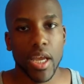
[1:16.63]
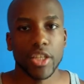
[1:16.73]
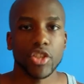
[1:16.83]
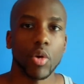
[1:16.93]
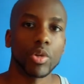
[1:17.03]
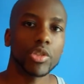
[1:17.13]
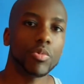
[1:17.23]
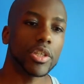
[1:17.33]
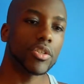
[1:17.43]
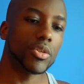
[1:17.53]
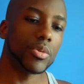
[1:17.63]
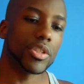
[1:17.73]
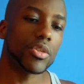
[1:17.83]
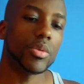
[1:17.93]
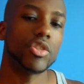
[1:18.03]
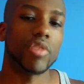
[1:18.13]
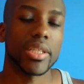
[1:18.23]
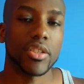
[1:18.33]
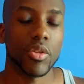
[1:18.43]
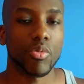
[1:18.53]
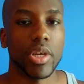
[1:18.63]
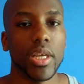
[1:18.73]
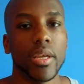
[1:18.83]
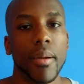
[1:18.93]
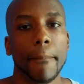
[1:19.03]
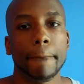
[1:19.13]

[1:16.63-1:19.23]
And so what you want to do is to address the three